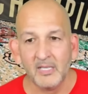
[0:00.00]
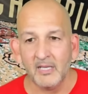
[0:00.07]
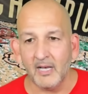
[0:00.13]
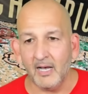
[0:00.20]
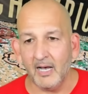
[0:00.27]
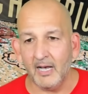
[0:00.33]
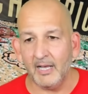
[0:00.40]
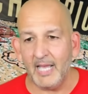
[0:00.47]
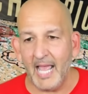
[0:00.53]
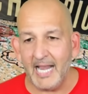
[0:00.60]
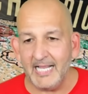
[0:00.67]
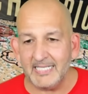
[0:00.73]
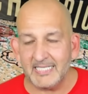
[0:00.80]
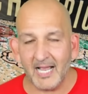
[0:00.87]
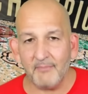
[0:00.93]
uh,
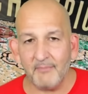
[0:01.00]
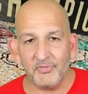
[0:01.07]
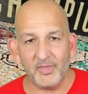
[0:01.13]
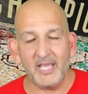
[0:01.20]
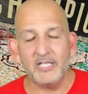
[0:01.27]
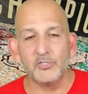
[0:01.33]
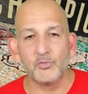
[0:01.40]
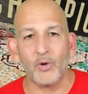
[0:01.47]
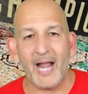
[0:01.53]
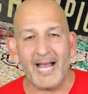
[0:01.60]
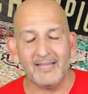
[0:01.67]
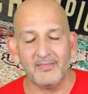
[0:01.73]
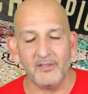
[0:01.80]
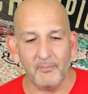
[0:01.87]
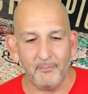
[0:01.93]
anytime things were
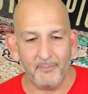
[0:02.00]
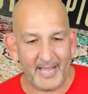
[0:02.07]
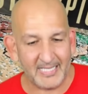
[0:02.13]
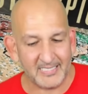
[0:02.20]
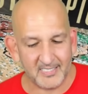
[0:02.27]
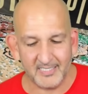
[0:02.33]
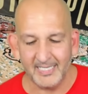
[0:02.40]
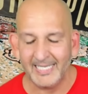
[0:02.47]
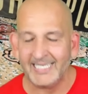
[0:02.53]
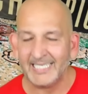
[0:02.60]
at their best,